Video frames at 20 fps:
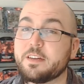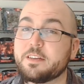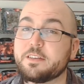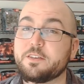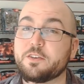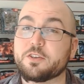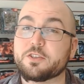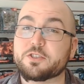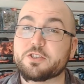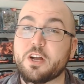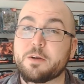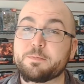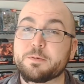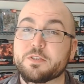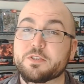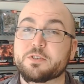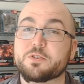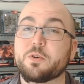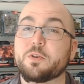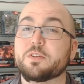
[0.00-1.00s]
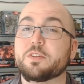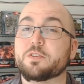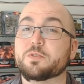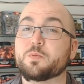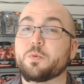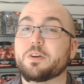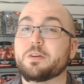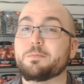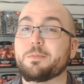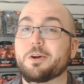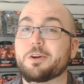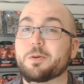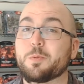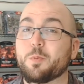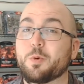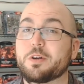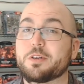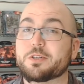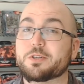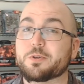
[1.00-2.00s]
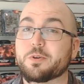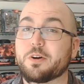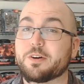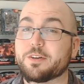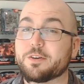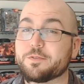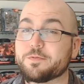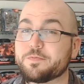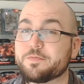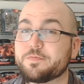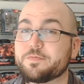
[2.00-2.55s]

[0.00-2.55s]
You can stop into store. There's one in Markham, one in Toronto.